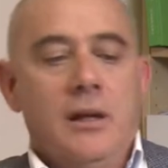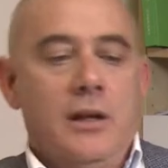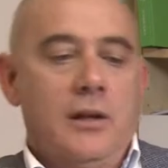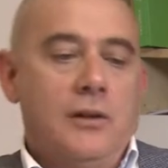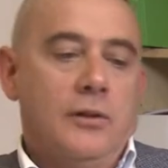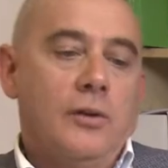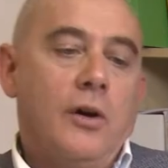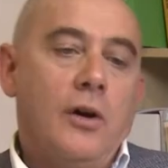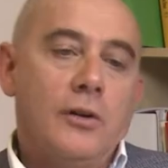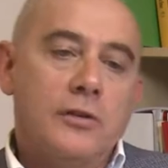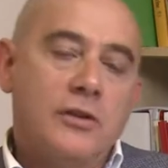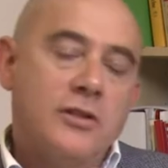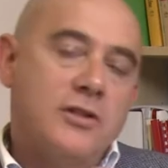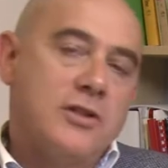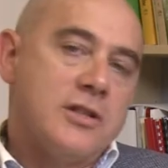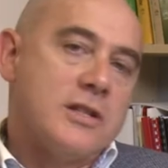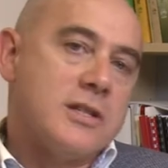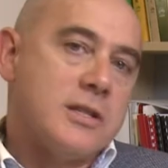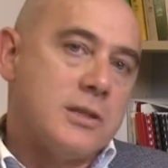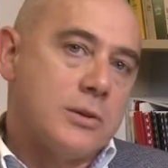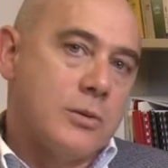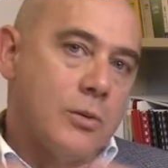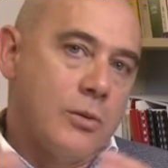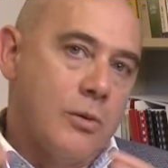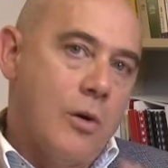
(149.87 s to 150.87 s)
not
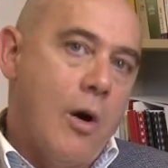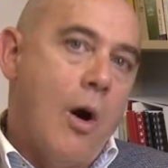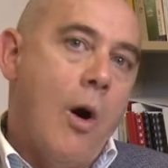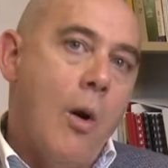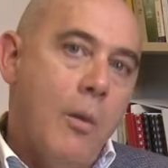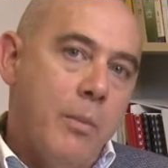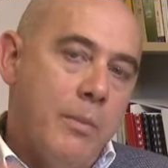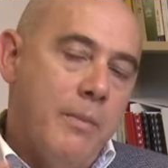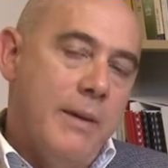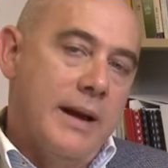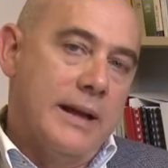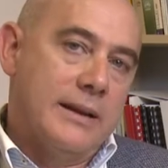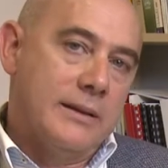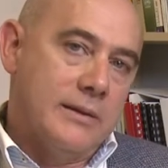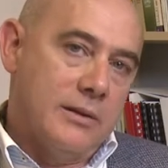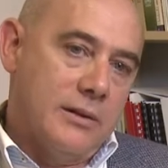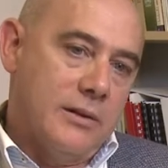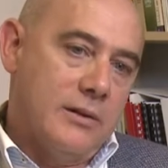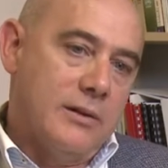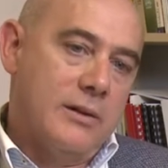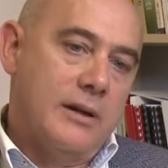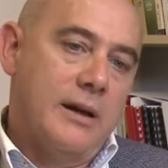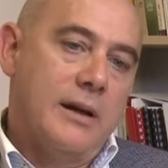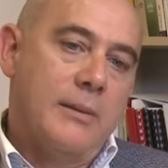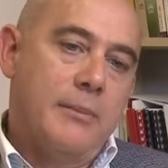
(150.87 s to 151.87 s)
just to cope
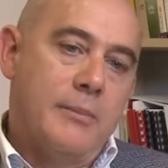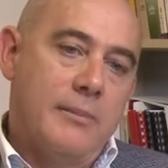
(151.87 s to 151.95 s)
better,